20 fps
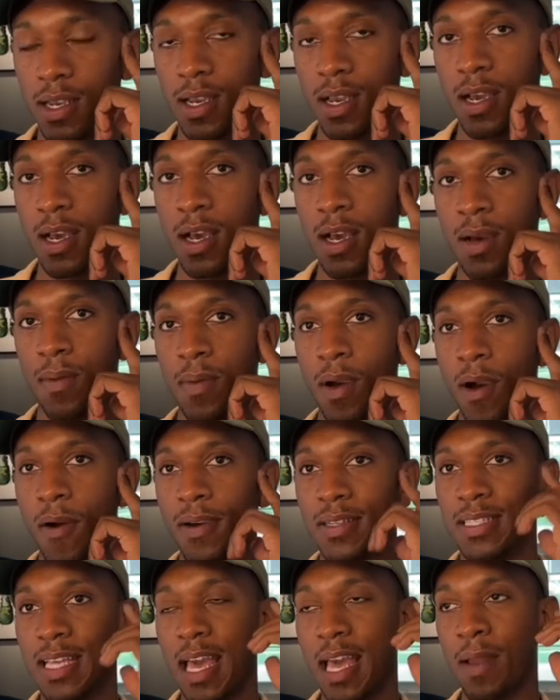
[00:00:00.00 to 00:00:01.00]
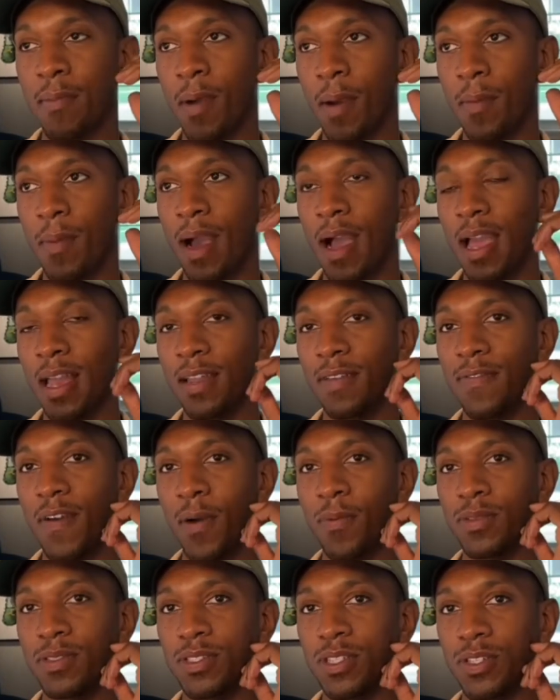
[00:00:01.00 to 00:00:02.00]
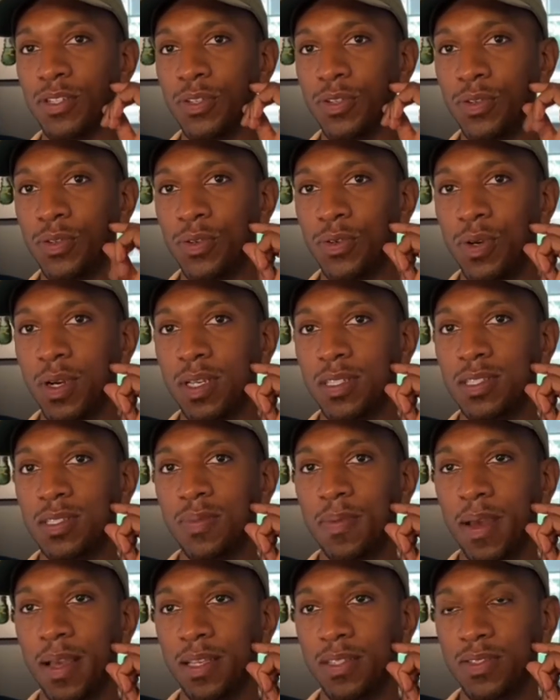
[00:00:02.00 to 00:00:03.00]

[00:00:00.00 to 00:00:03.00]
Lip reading: I always had in my mind, if I was to do a space